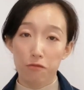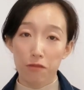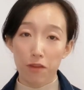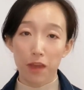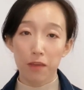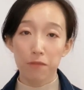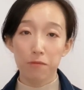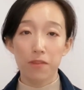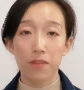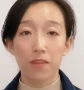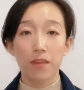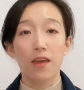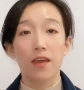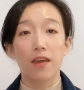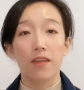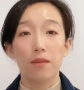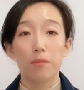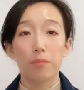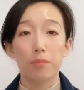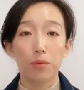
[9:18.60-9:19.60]
Fifth,
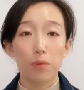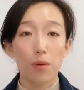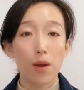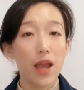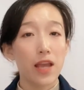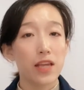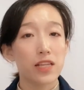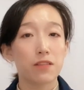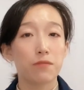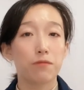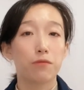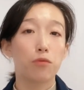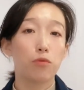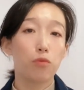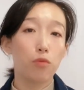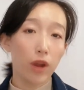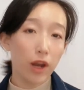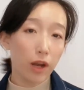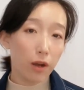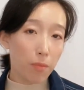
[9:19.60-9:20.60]
the price of
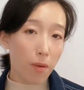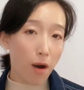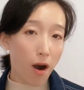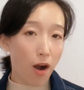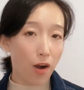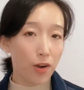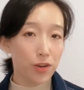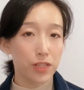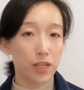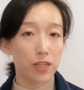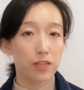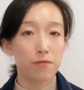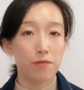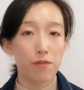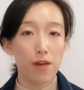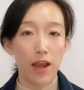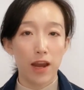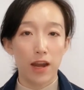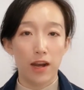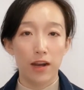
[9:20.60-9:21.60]
wear parts is
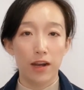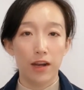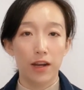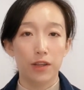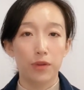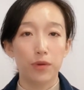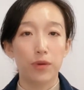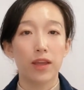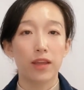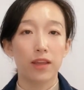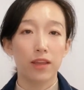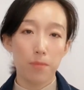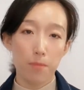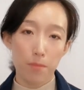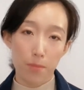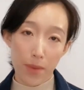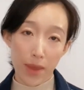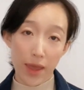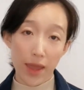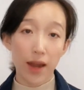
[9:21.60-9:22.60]
fair. You can
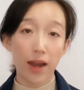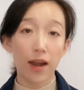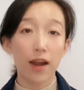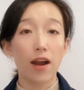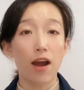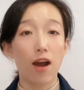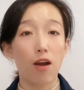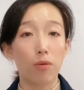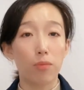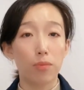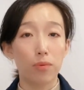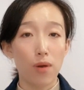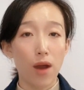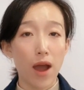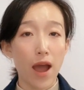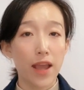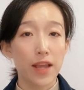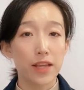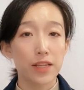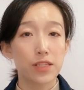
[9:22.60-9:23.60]
compare our
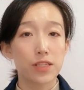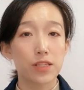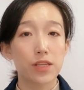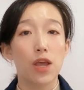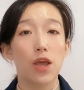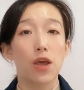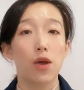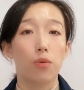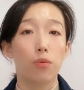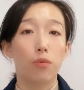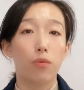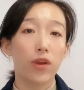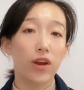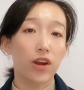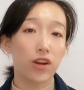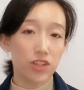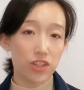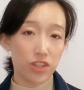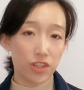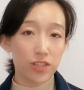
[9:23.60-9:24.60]
price. We
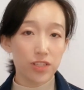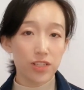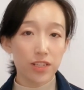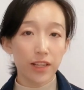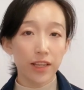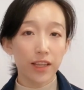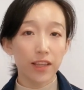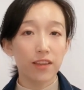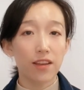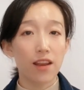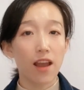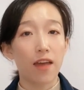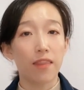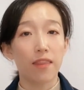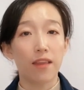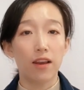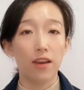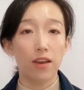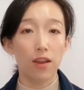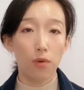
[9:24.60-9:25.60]
are certainly not
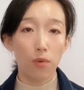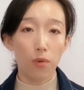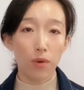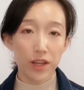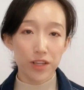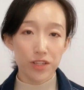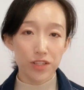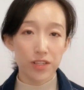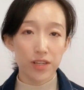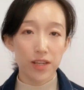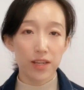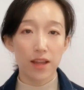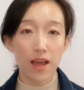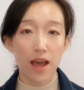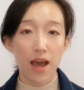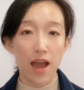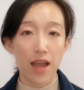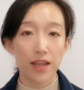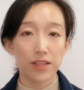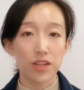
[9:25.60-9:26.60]
the lowest and
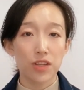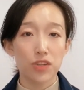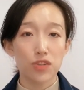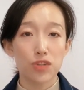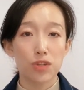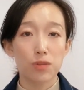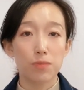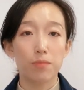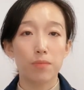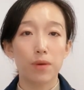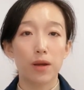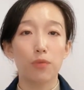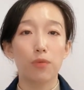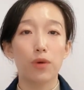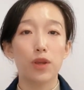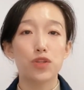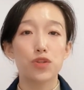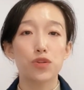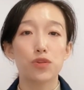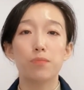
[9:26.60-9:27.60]
highest, but
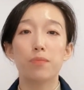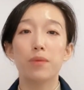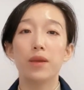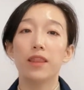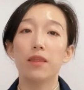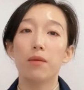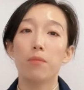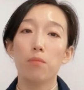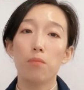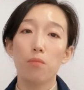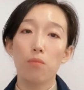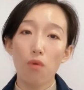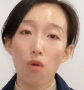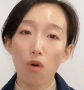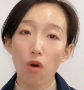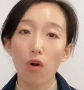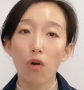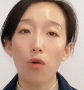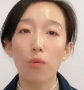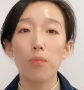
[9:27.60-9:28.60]
we should be the
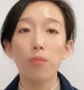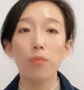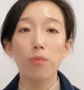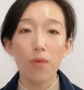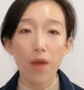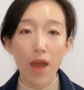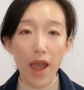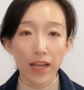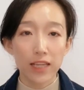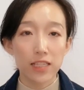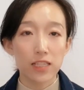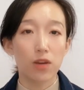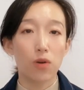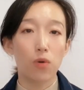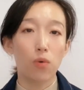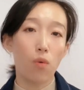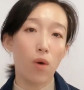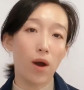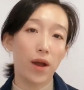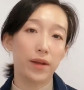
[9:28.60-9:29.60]
more
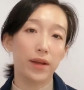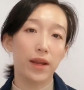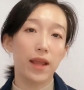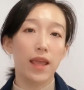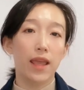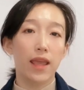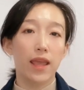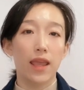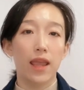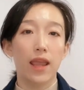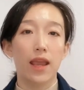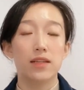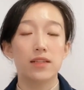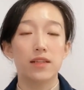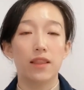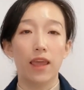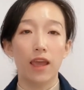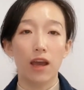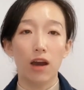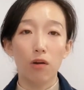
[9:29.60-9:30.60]
practical one, and
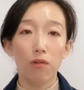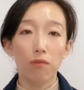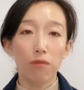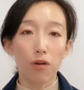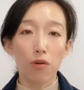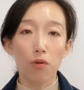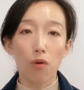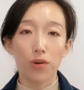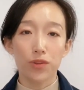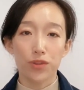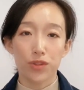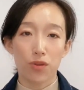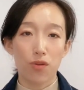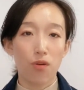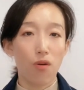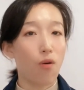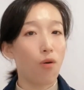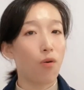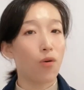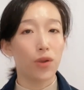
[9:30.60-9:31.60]
the overall
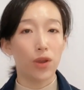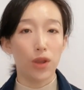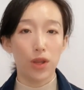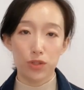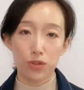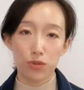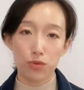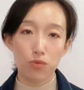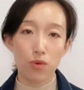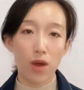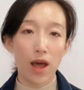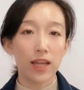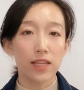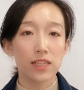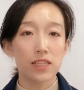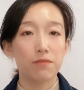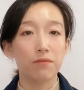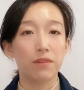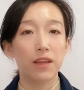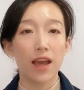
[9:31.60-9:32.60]
score is
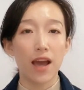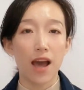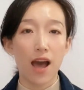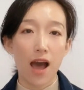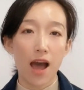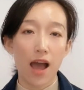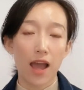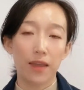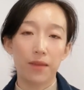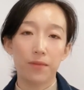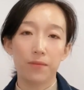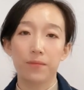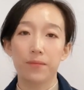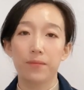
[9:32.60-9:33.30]
relatively high.